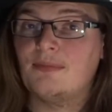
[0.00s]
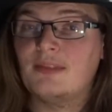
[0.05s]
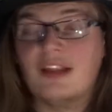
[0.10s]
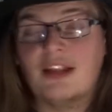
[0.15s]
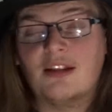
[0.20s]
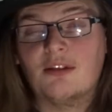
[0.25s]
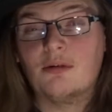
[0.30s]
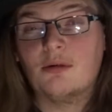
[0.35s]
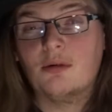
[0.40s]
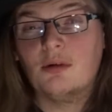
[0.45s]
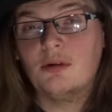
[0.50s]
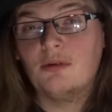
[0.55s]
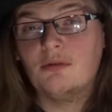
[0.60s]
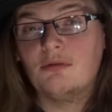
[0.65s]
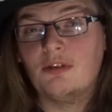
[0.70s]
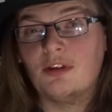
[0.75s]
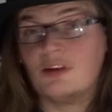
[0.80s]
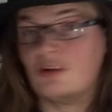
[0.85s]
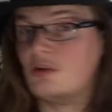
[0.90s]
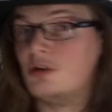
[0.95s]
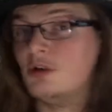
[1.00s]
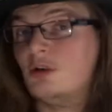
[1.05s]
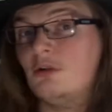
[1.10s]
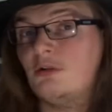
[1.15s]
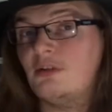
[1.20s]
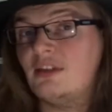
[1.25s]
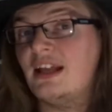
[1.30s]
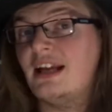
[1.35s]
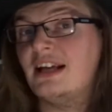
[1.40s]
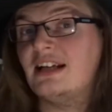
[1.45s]
Now, the two
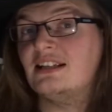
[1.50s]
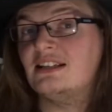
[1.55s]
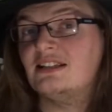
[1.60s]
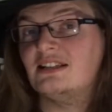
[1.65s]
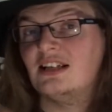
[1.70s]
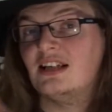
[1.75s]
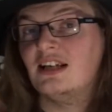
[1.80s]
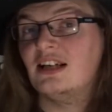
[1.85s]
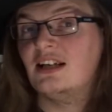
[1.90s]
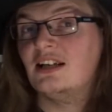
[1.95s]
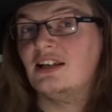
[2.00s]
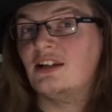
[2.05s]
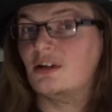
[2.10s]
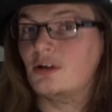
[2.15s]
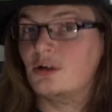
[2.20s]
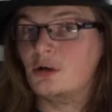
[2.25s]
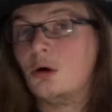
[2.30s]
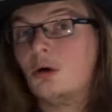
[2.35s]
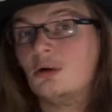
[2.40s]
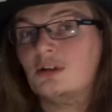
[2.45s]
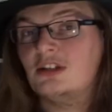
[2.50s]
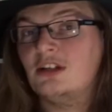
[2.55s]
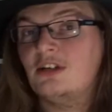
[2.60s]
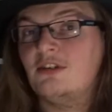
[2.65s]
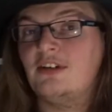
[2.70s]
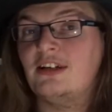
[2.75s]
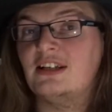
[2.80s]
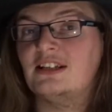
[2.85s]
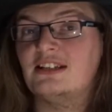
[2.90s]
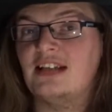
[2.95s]
things that cause
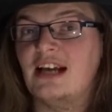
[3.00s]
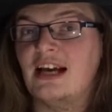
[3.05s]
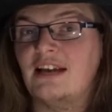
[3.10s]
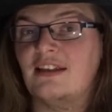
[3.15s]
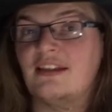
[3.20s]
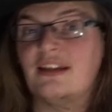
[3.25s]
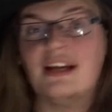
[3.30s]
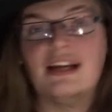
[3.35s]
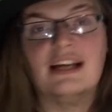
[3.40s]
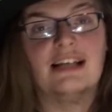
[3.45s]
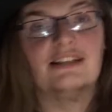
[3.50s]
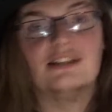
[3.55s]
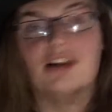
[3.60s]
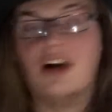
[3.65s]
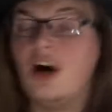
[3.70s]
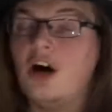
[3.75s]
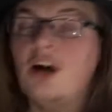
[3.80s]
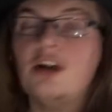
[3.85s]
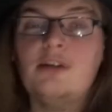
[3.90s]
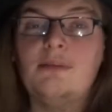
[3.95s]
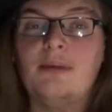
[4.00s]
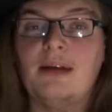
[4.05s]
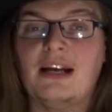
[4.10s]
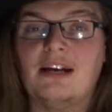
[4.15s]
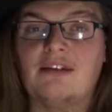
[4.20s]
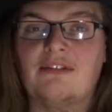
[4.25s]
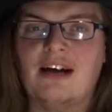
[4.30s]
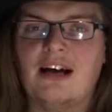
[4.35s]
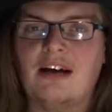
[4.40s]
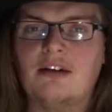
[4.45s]
Littlefinger's death is Arya being
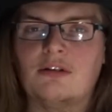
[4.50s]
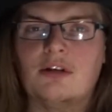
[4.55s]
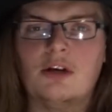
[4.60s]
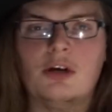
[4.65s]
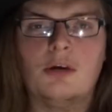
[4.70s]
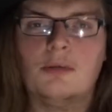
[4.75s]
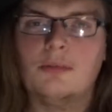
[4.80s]
around,